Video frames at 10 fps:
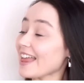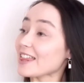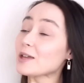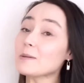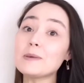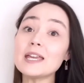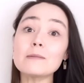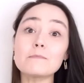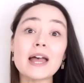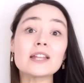The
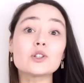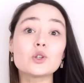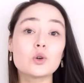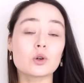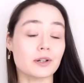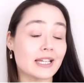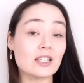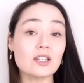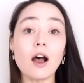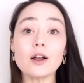Big Ben tour is
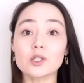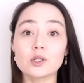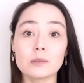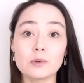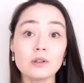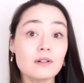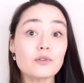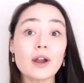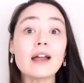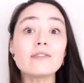not suitable
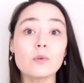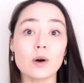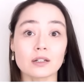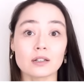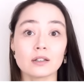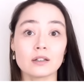for everyone.